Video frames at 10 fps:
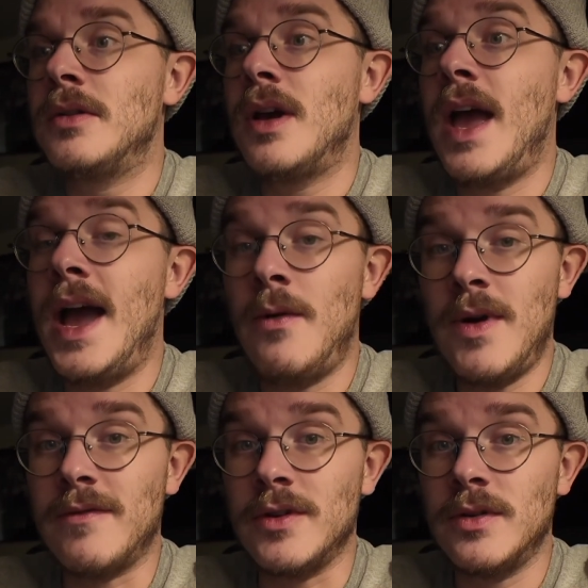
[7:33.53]

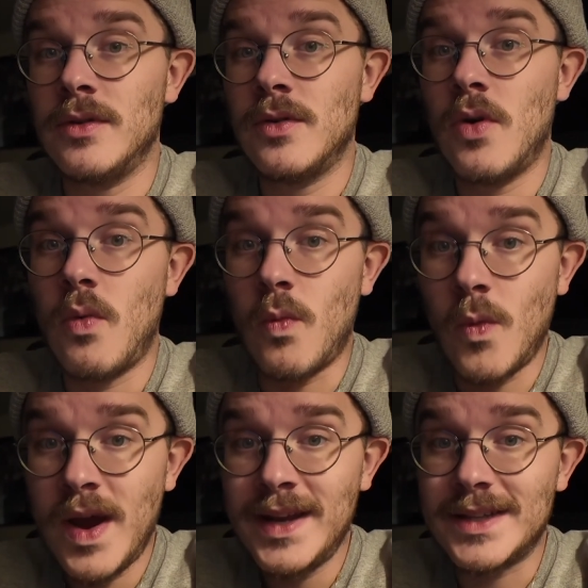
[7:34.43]
However,
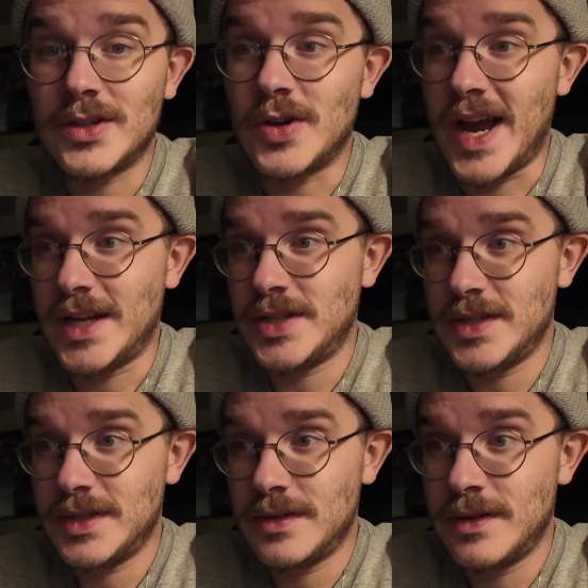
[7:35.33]
when it
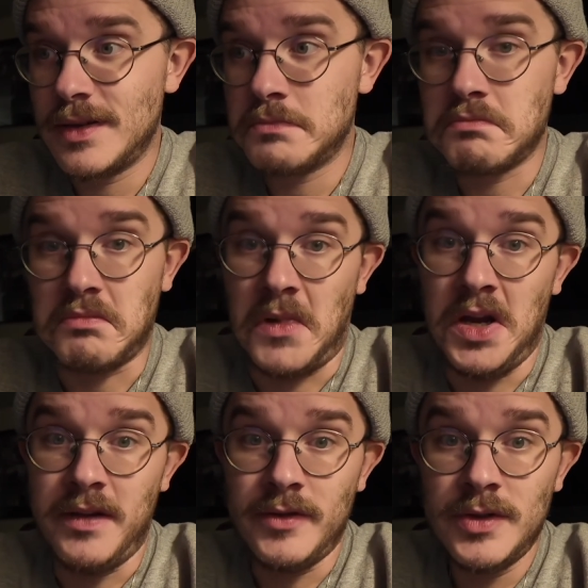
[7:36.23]
crashes, I
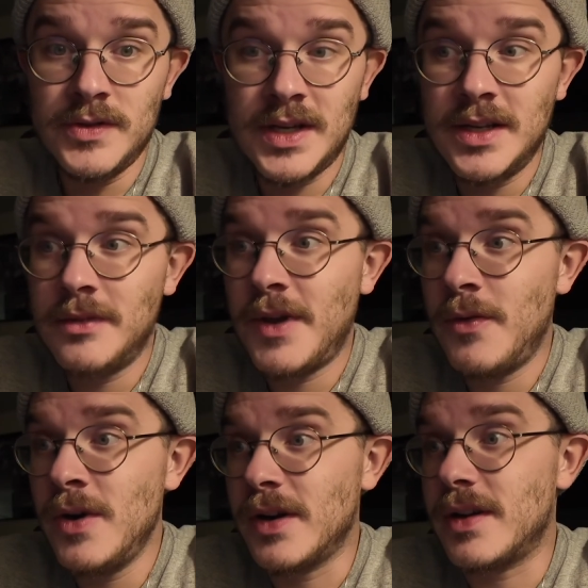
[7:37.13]
never lose any of my
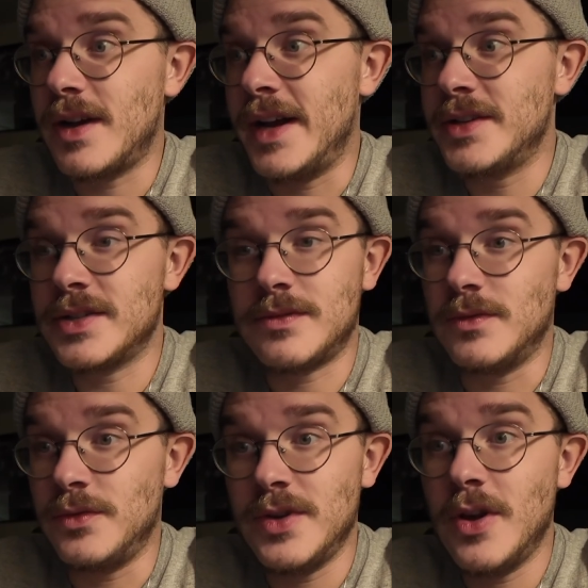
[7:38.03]
work. I just
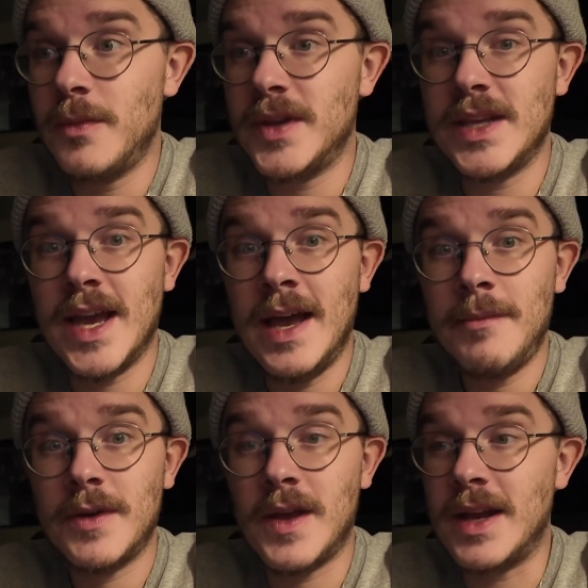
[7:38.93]
reopen the
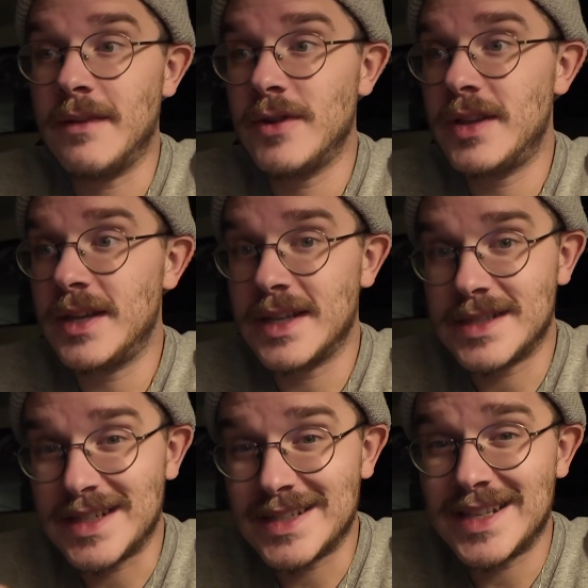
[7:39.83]
app and everything is
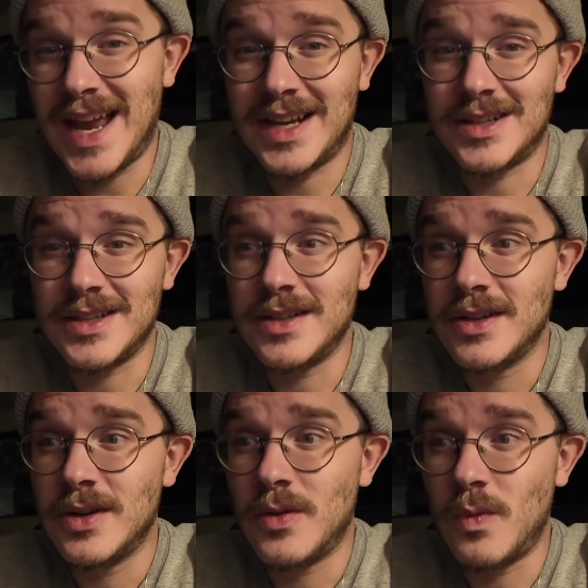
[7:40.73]
exactly
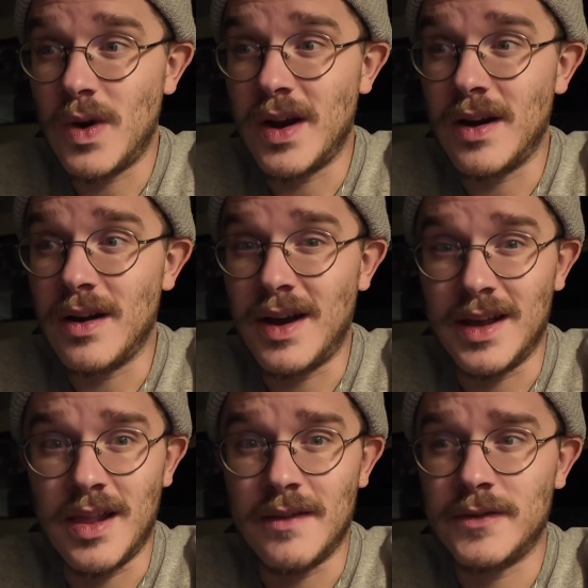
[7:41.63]
where I
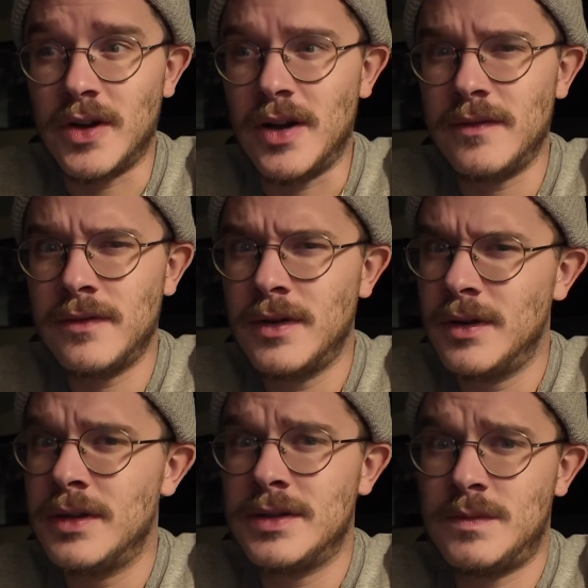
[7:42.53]
left off.
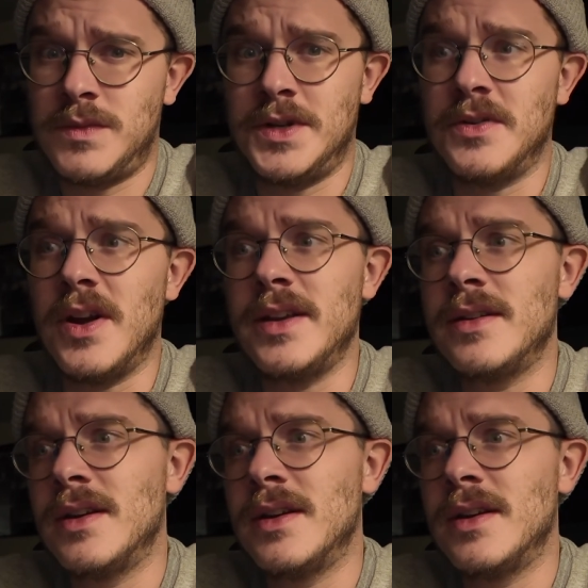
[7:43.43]
It's pretty great.